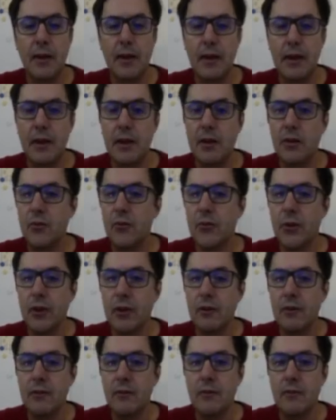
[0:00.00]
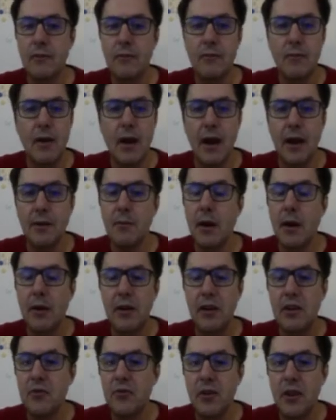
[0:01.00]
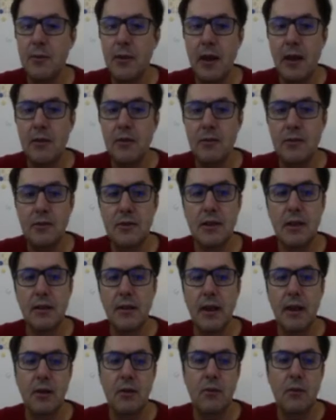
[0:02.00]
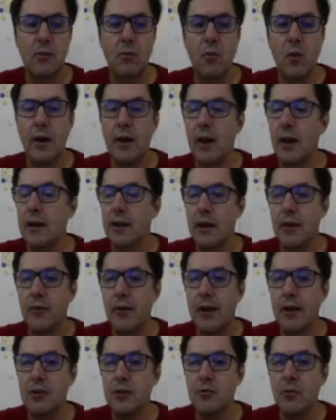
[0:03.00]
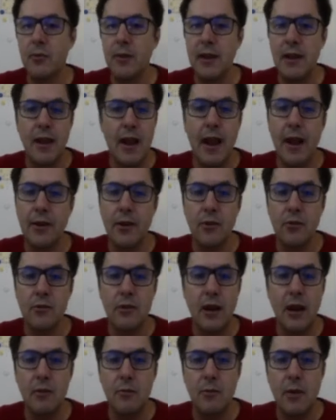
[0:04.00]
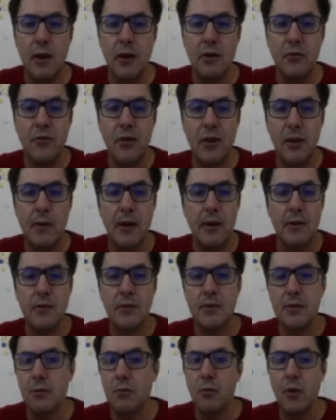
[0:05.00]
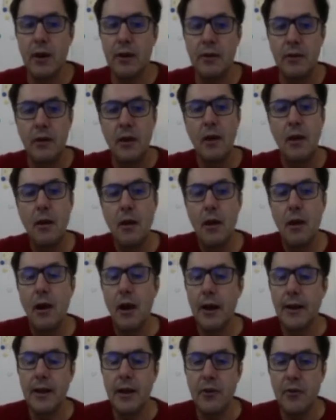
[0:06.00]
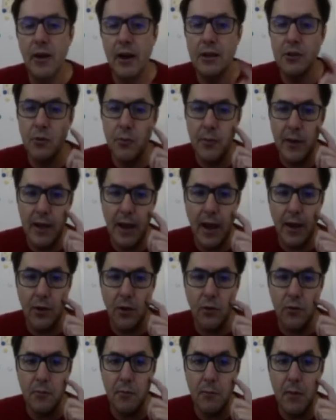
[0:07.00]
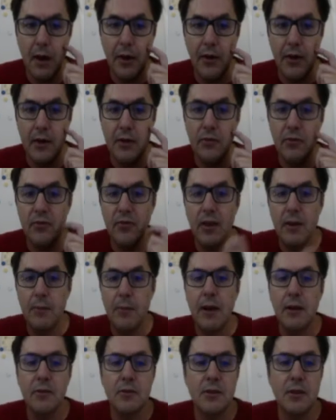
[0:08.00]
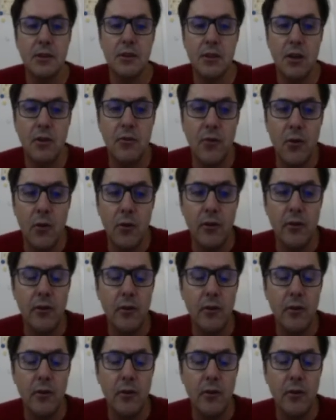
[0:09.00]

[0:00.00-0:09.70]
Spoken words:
infant unmarried females, and then one ID range will be adult unmarried females, and one ID range will be adult married females, and so forth.